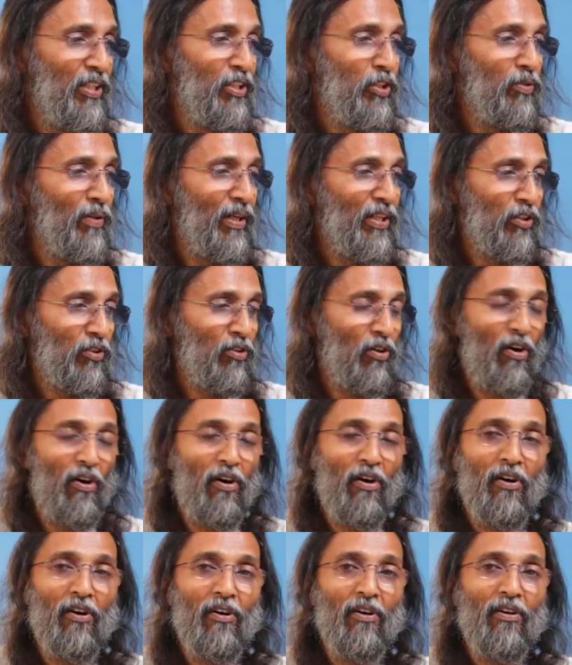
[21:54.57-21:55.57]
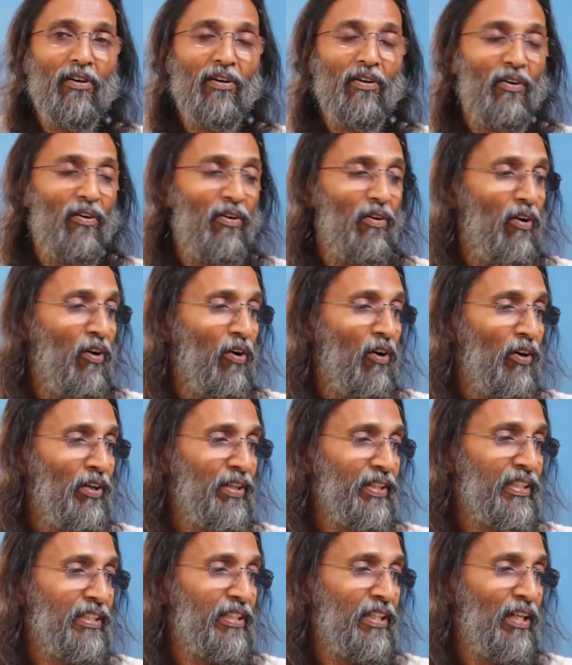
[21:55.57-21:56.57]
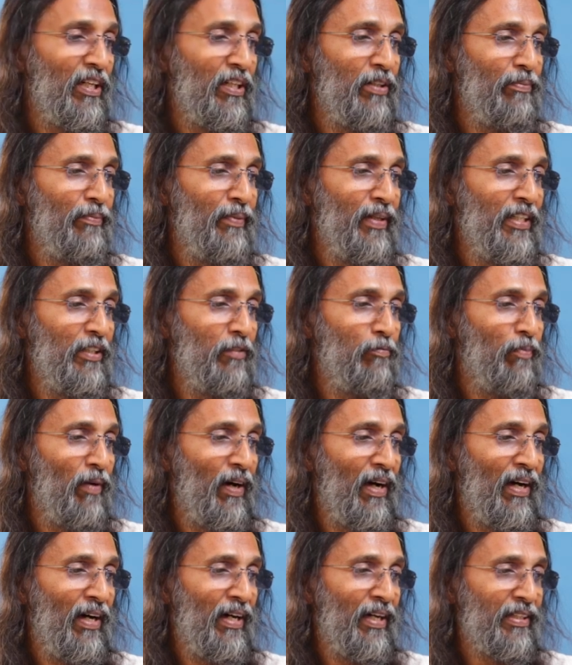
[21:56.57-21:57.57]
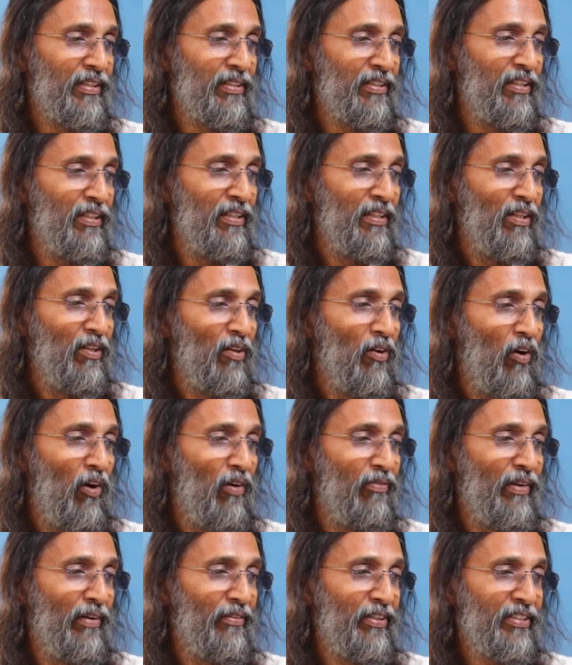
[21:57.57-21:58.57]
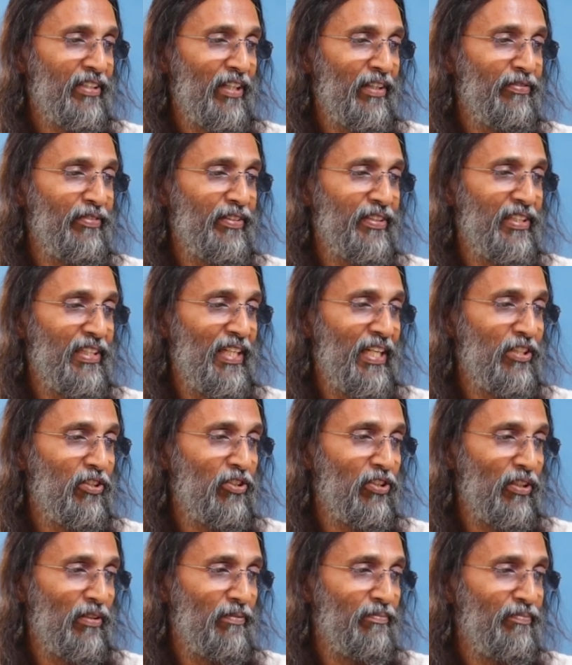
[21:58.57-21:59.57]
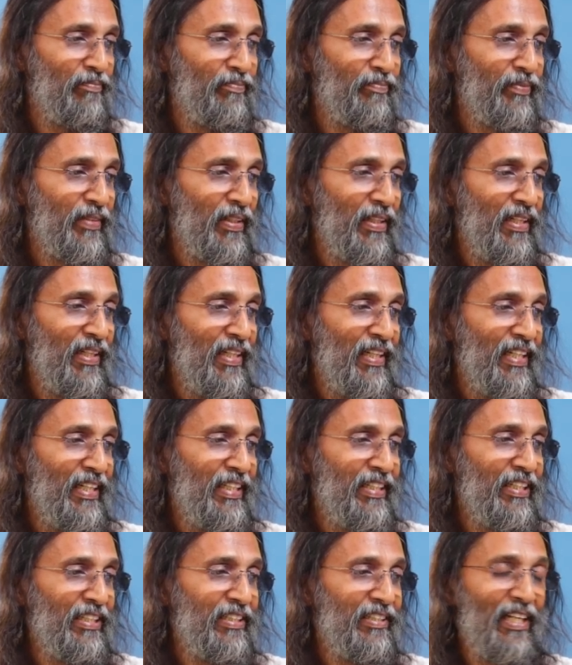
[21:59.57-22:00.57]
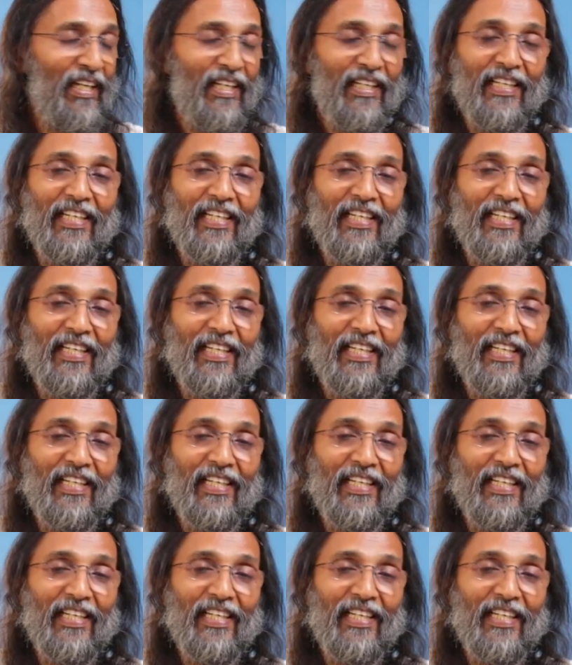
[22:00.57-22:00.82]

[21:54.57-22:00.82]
to a raw or turbid part of our surface nature. It is the